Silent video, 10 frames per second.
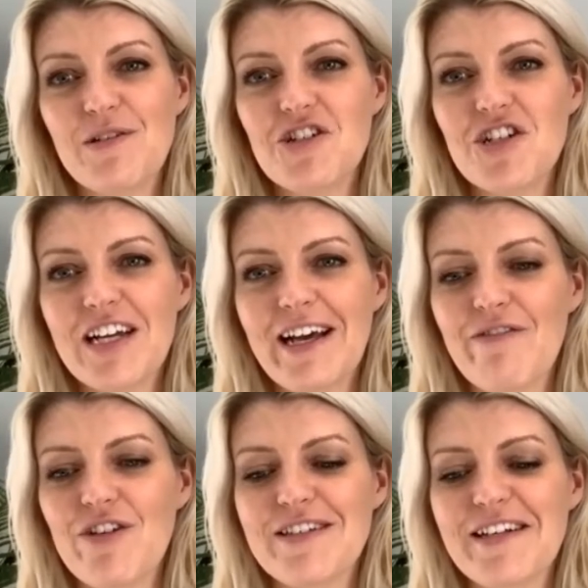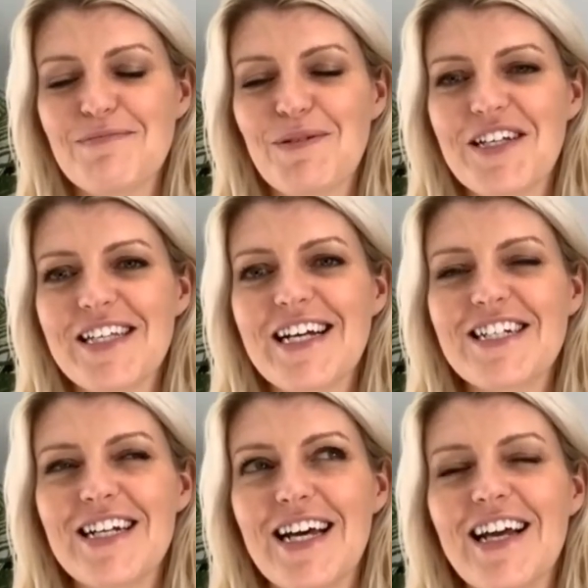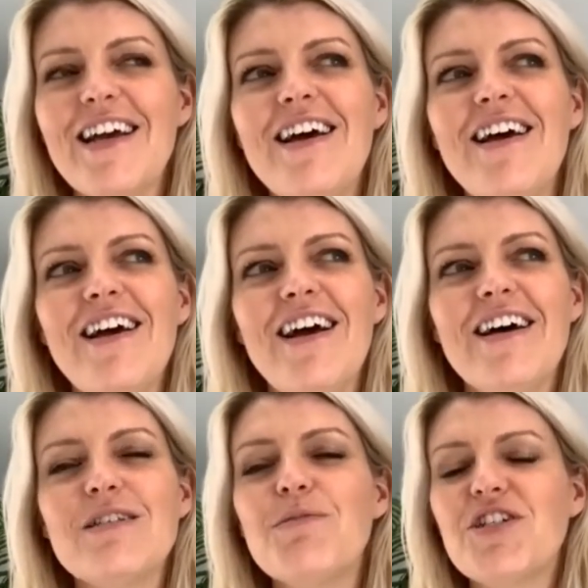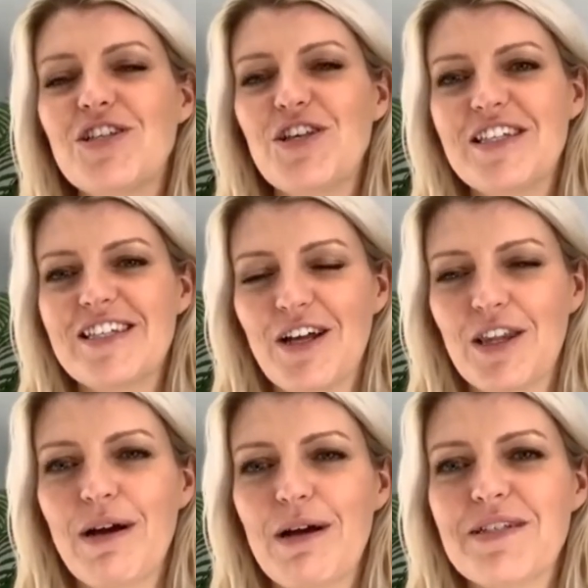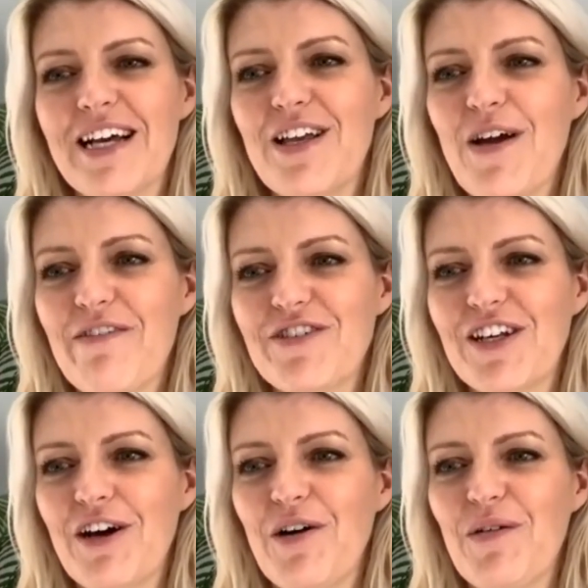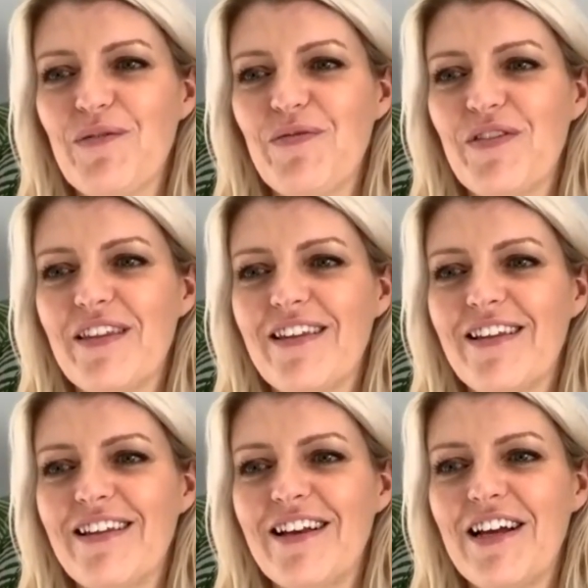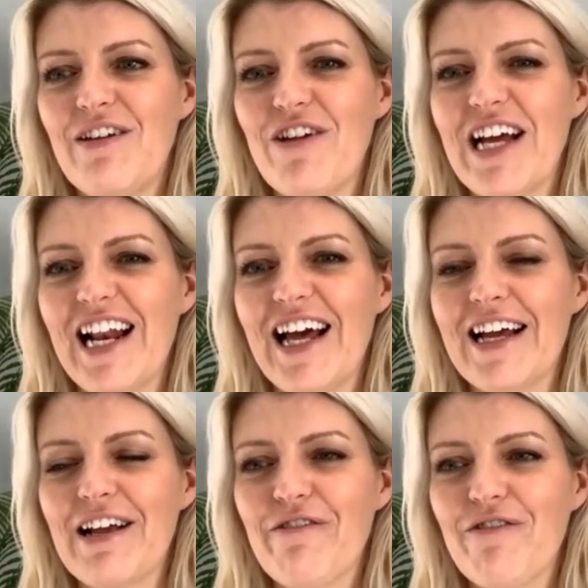check out for yourselves, because actually, as much as you can see on the website, you have to go in real life.